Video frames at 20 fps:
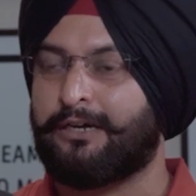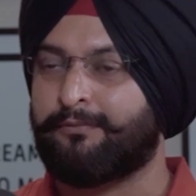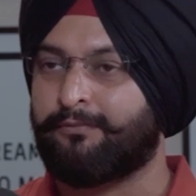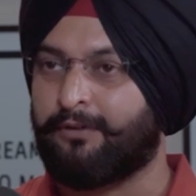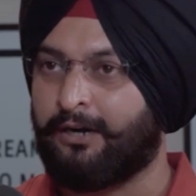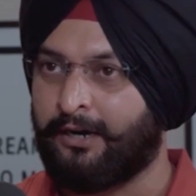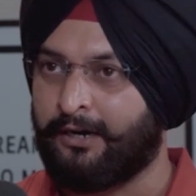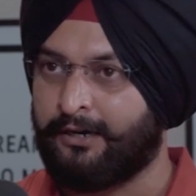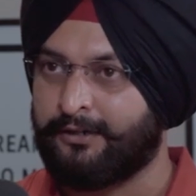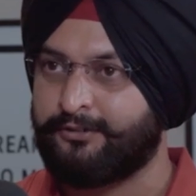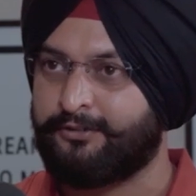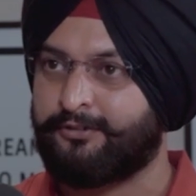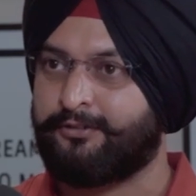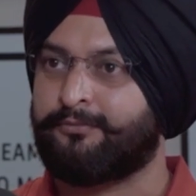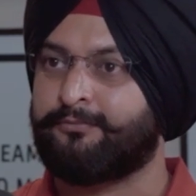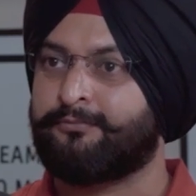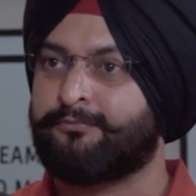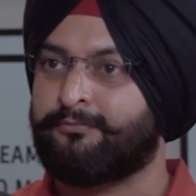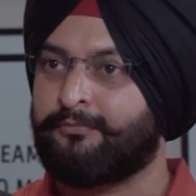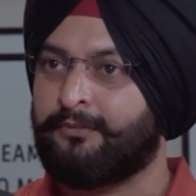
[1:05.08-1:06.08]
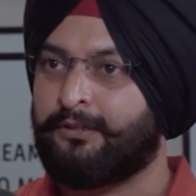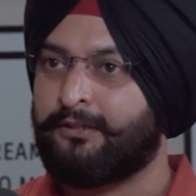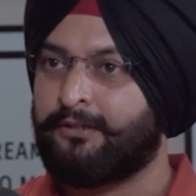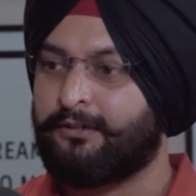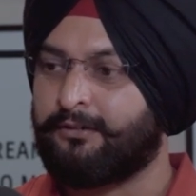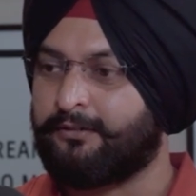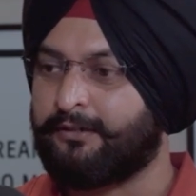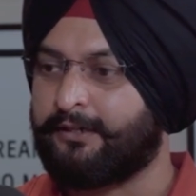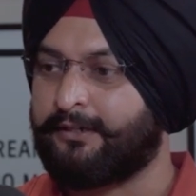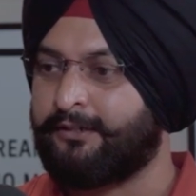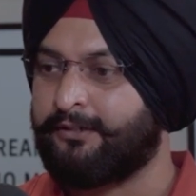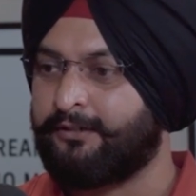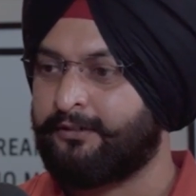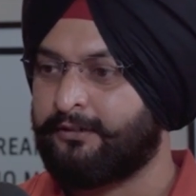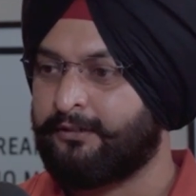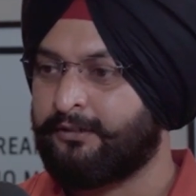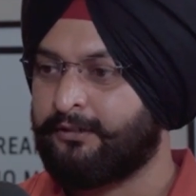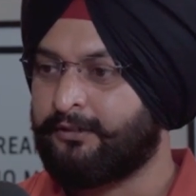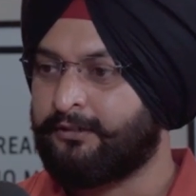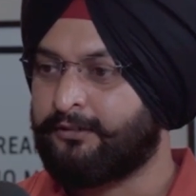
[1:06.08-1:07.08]
you have arts, right?
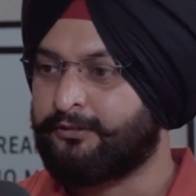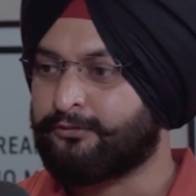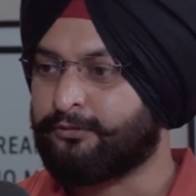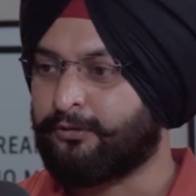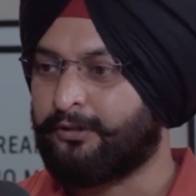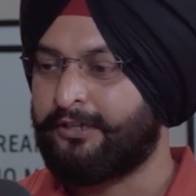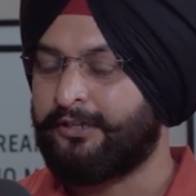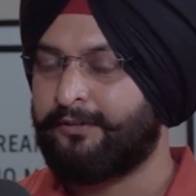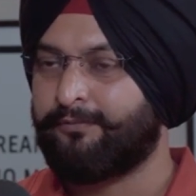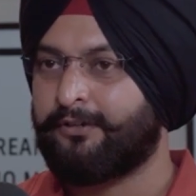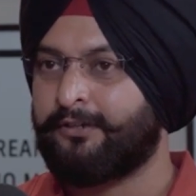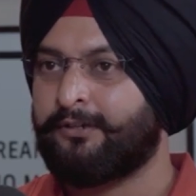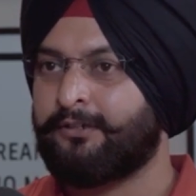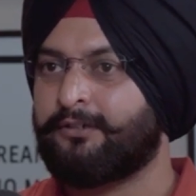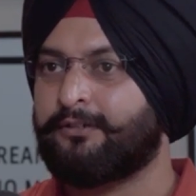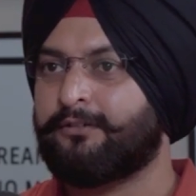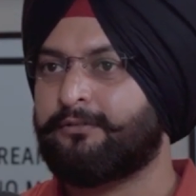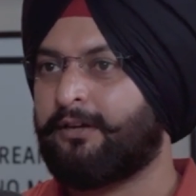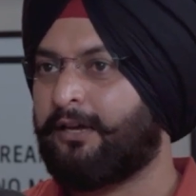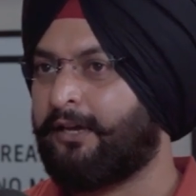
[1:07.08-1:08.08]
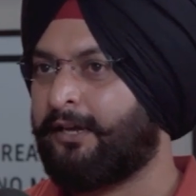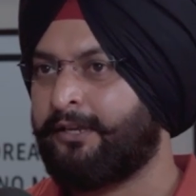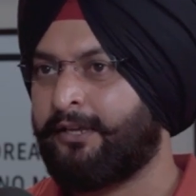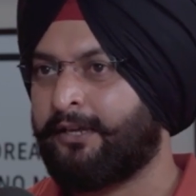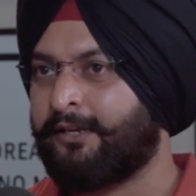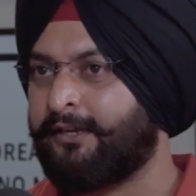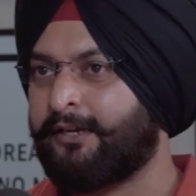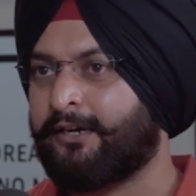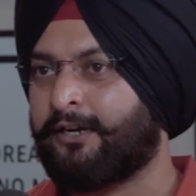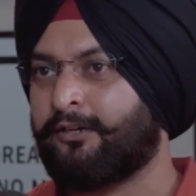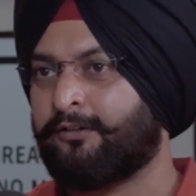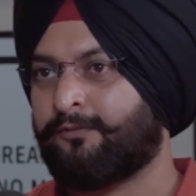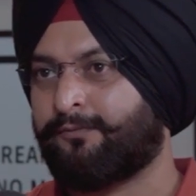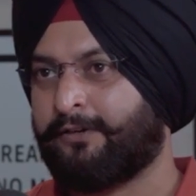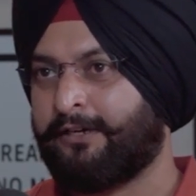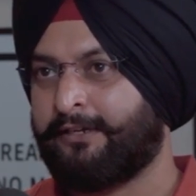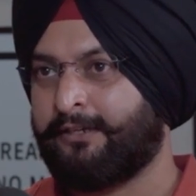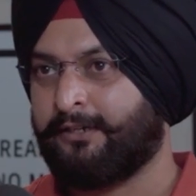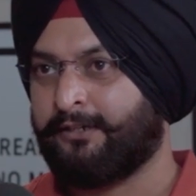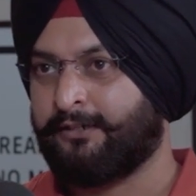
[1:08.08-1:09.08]
So even any kind of
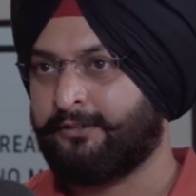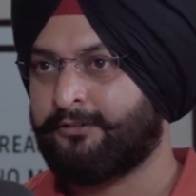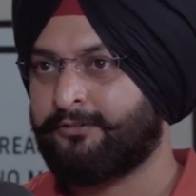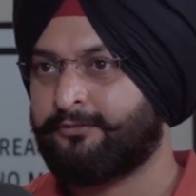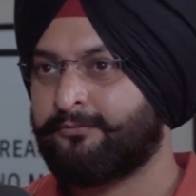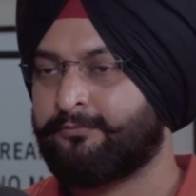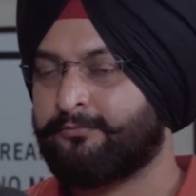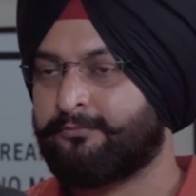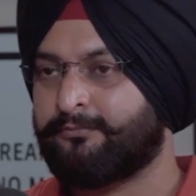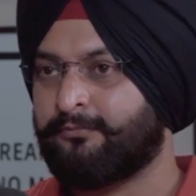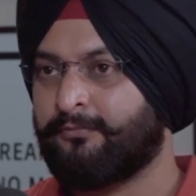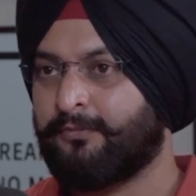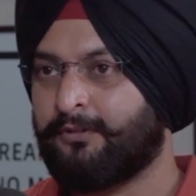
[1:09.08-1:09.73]
fine art.